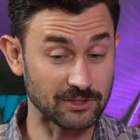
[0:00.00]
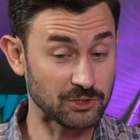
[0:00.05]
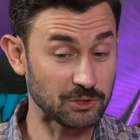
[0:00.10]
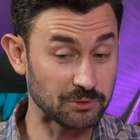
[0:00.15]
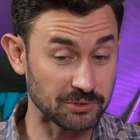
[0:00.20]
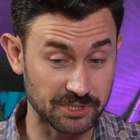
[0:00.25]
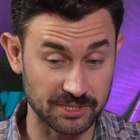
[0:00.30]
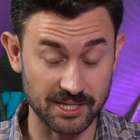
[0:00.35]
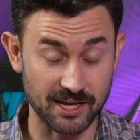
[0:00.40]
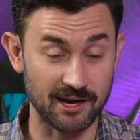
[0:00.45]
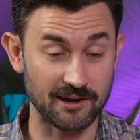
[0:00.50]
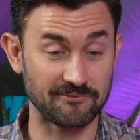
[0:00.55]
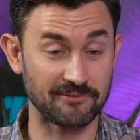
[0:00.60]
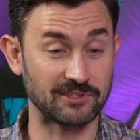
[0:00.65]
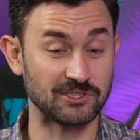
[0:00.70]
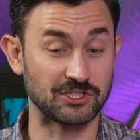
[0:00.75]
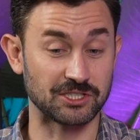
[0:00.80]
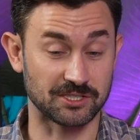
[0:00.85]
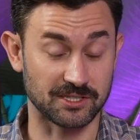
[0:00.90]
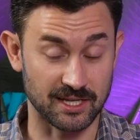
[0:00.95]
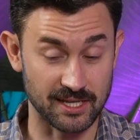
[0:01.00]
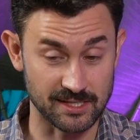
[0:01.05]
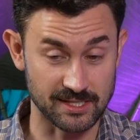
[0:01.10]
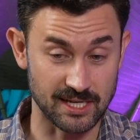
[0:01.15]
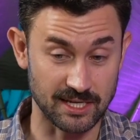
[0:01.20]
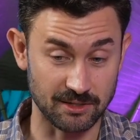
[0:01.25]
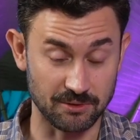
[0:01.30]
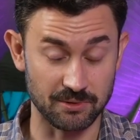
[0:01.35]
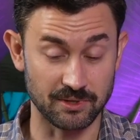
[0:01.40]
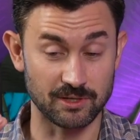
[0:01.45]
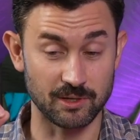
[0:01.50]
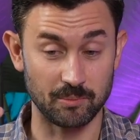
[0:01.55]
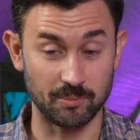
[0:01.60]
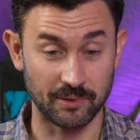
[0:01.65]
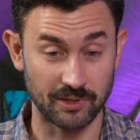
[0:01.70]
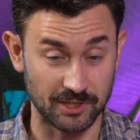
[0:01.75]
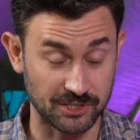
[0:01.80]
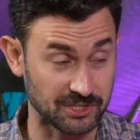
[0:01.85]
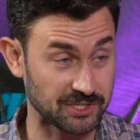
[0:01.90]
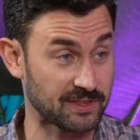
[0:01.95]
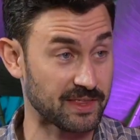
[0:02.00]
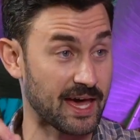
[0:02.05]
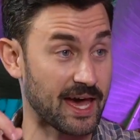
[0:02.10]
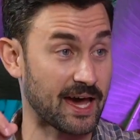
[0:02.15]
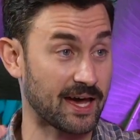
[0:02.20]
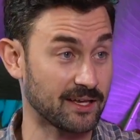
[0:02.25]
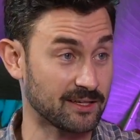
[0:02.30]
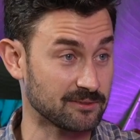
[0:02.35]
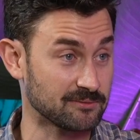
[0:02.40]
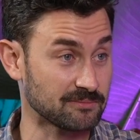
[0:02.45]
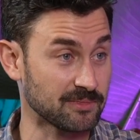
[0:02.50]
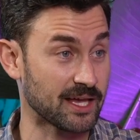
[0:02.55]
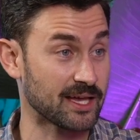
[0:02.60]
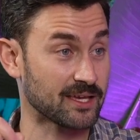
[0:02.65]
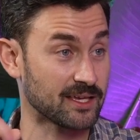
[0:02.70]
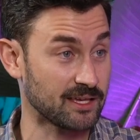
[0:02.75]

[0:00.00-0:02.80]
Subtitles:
new stuff and just continuing to push that like